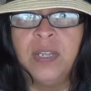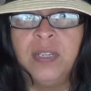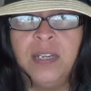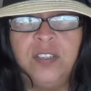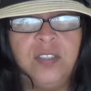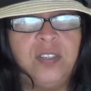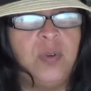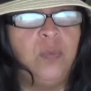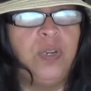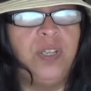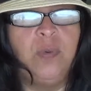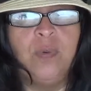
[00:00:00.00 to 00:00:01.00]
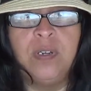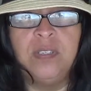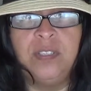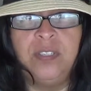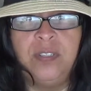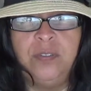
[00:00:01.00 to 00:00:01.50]
They just said, "What do you want
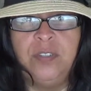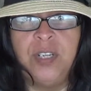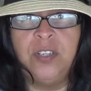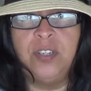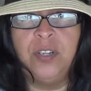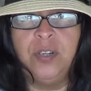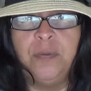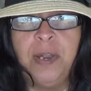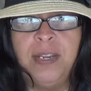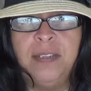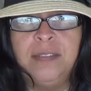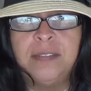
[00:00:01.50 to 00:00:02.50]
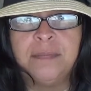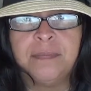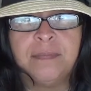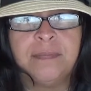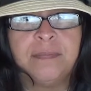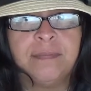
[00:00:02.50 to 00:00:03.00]
us to do? Change all our writings?"
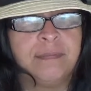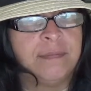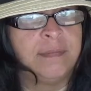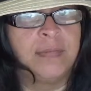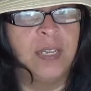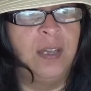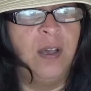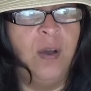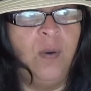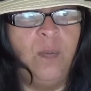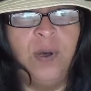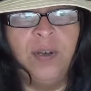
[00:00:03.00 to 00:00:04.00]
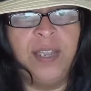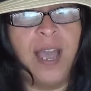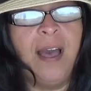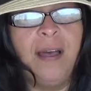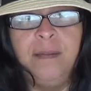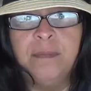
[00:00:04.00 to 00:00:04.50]
Well,
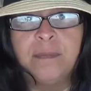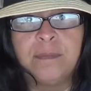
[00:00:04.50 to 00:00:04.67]
yeah.